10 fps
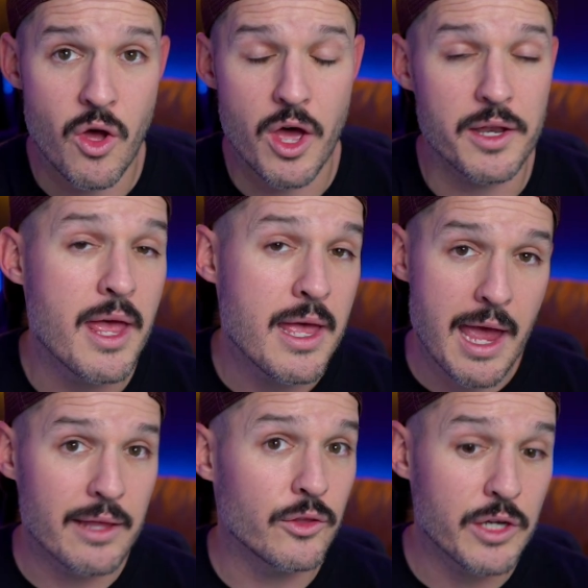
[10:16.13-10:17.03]
on
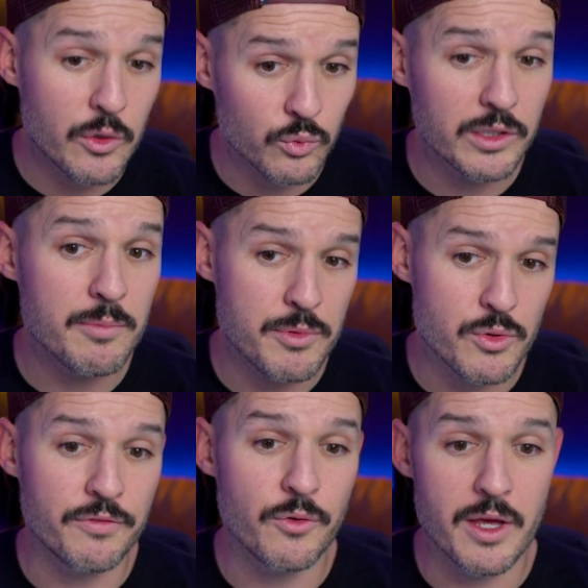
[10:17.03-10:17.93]
and looking really
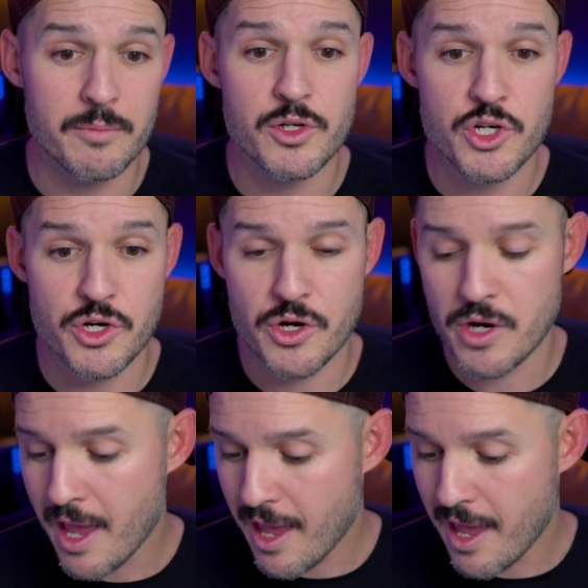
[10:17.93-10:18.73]
beautiful and mature.